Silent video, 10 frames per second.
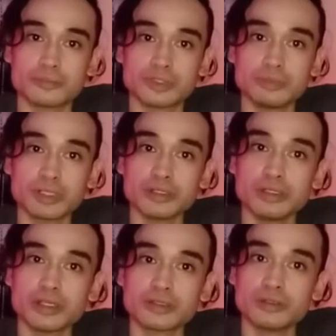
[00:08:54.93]
typically,
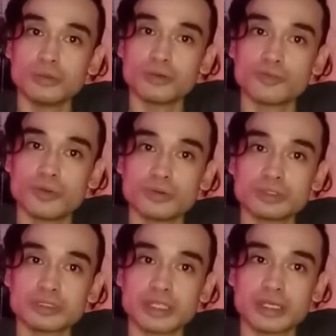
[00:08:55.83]
like the newer
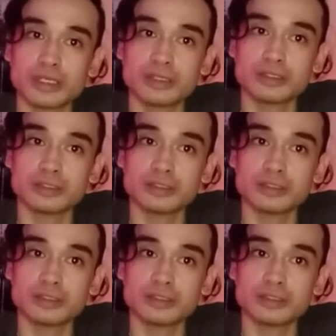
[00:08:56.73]
phones can